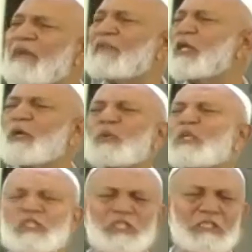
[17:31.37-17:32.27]
any
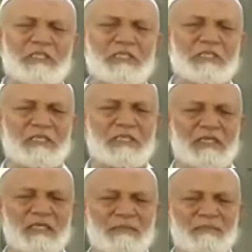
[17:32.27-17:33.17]
questions,
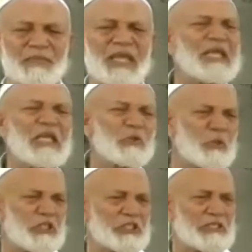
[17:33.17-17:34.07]
any
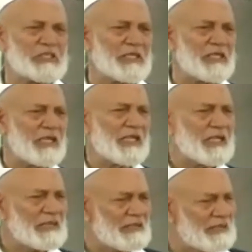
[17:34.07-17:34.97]
question
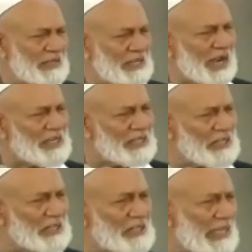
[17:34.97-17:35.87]
regarding the
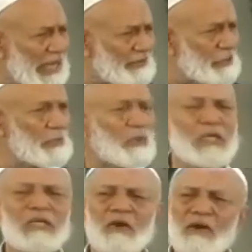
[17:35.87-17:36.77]
thing that I have
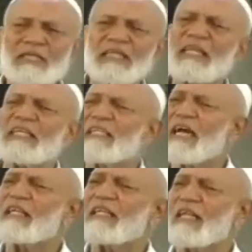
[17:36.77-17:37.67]
spoken or things
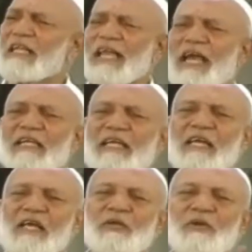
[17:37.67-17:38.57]
other than
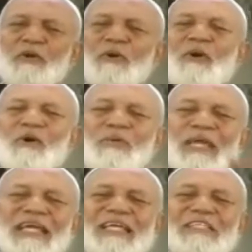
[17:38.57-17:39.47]
that, you know, where
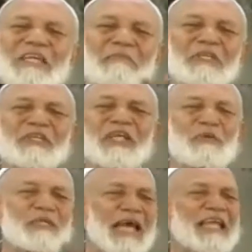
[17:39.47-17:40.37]
a Christian missionary
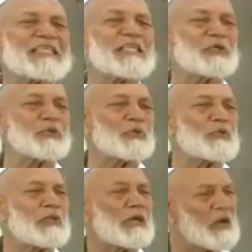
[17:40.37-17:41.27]
was harassing you
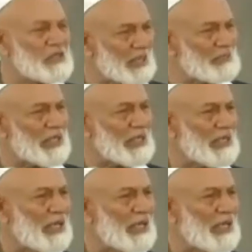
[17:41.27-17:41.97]
about something,